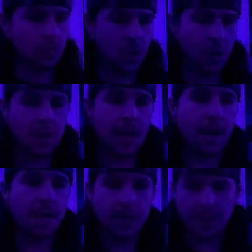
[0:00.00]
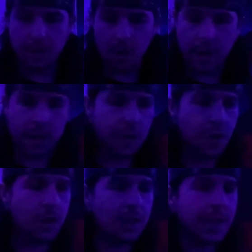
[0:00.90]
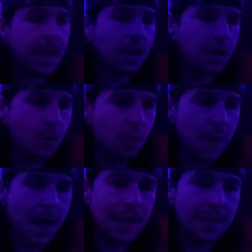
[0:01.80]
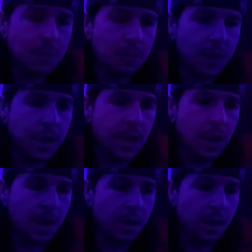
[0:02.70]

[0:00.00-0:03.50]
You're saying this is... Okay, so you're saying... Ooh, possibly.